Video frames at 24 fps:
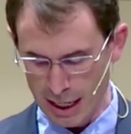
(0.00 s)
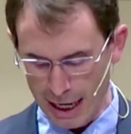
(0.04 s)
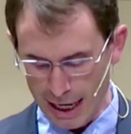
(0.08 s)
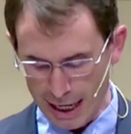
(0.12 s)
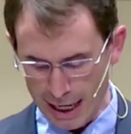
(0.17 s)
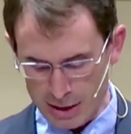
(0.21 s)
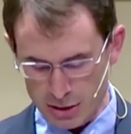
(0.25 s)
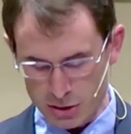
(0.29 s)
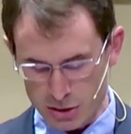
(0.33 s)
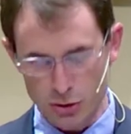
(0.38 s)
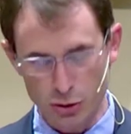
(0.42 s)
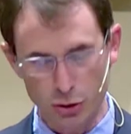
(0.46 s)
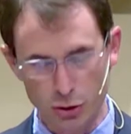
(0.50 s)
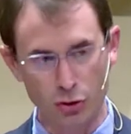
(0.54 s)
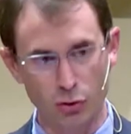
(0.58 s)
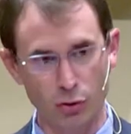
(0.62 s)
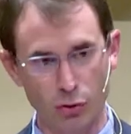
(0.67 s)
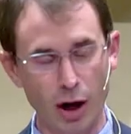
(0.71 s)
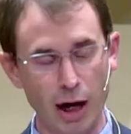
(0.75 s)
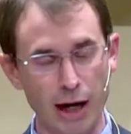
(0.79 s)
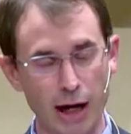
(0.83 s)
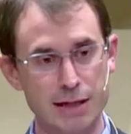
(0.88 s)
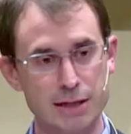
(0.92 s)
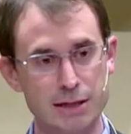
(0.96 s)
as the
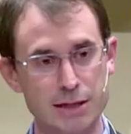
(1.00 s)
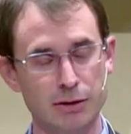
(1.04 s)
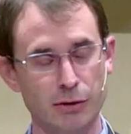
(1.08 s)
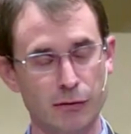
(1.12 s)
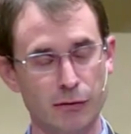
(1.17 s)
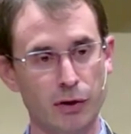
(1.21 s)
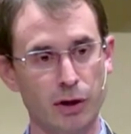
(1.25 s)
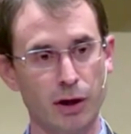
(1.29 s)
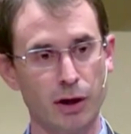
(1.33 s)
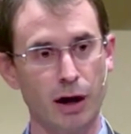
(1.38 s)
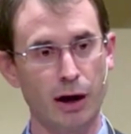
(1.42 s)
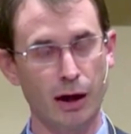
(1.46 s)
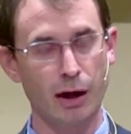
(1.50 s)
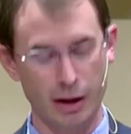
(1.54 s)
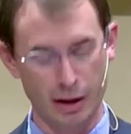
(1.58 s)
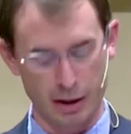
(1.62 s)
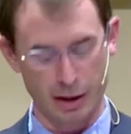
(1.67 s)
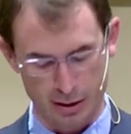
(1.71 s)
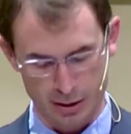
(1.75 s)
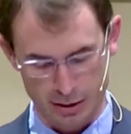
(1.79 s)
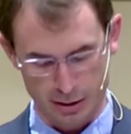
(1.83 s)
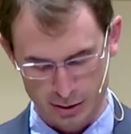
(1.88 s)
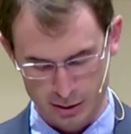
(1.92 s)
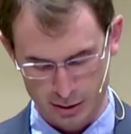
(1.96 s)
Christ of
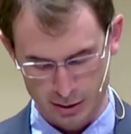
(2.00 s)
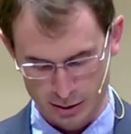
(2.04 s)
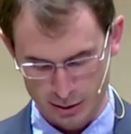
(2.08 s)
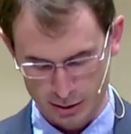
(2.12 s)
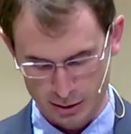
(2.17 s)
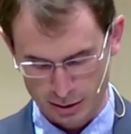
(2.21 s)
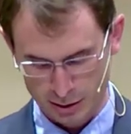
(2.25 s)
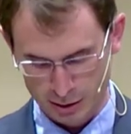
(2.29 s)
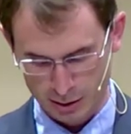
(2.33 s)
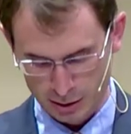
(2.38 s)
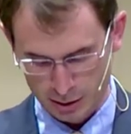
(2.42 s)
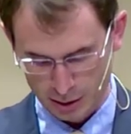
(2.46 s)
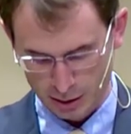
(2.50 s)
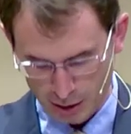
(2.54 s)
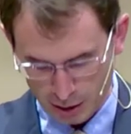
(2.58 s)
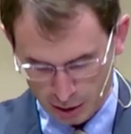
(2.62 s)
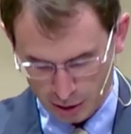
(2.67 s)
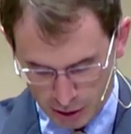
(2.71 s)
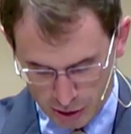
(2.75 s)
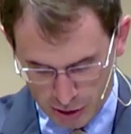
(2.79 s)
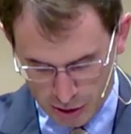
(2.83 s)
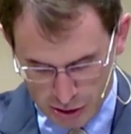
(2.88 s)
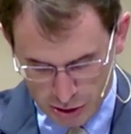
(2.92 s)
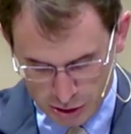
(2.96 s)
God,
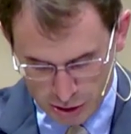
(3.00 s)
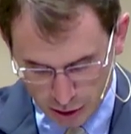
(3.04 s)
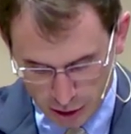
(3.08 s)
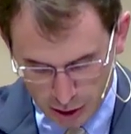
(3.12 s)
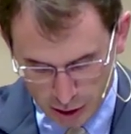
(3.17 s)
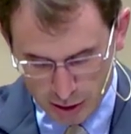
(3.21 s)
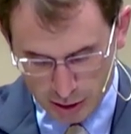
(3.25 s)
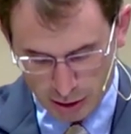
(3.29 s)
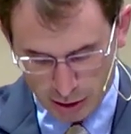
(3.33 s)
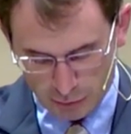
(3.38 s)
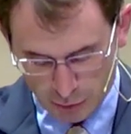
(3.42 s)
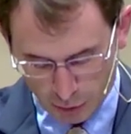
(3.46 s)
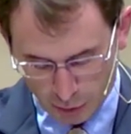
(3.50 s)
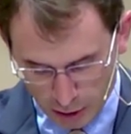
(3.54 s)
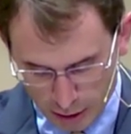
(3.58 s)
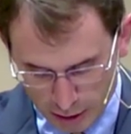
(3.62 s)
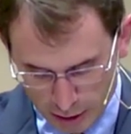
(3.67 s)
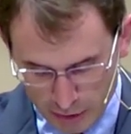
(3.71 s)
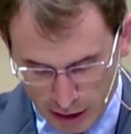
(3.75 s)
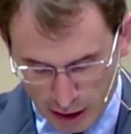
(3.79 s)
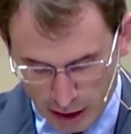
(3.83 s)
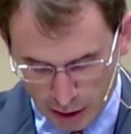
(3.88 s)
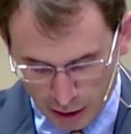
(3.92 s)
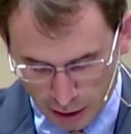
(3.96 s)
the Son of the
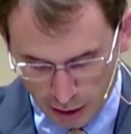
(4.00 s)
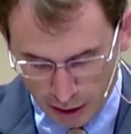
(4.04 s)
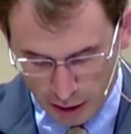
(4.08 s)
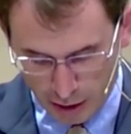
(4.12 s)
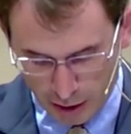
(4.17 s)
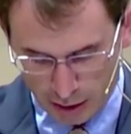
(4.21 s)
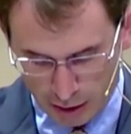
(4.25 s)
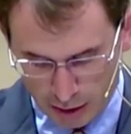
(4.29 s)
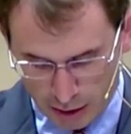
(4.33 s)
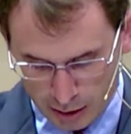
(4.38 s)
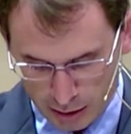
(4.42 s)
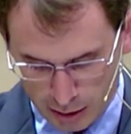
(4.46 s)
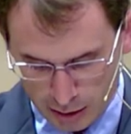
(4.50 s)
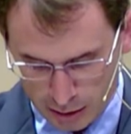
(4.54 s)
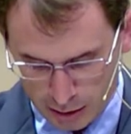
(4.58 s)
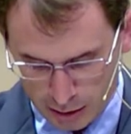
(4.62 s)
living God.